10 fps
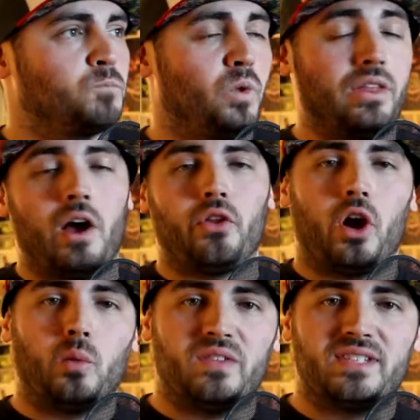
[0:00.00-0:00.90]
With other
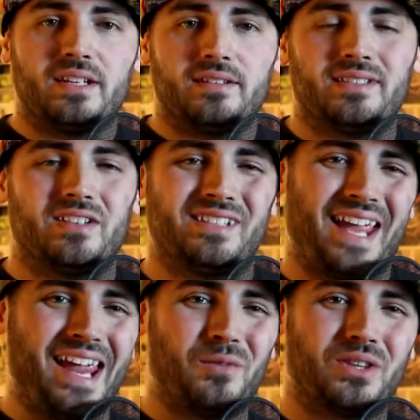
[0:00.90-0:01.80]
art we've seen in the series
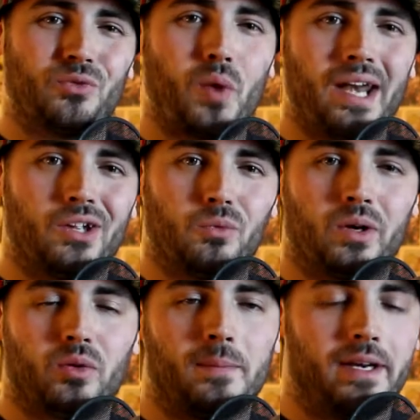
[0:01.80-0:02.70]
and with the writing of
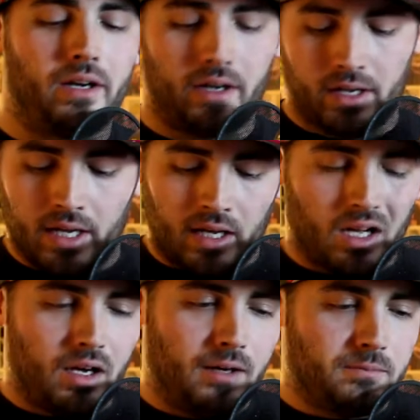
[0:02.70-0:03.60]
Rick Remender.
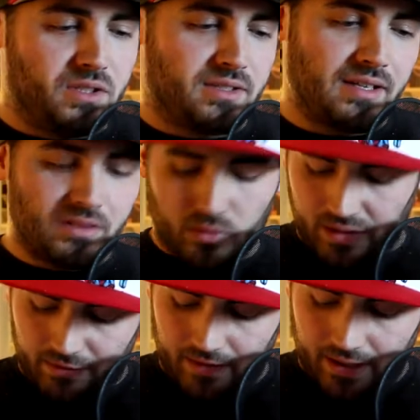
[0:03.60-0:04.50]
Just doesn't
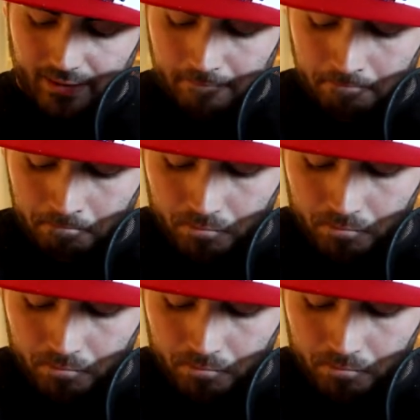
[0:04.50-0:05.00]
really fit it.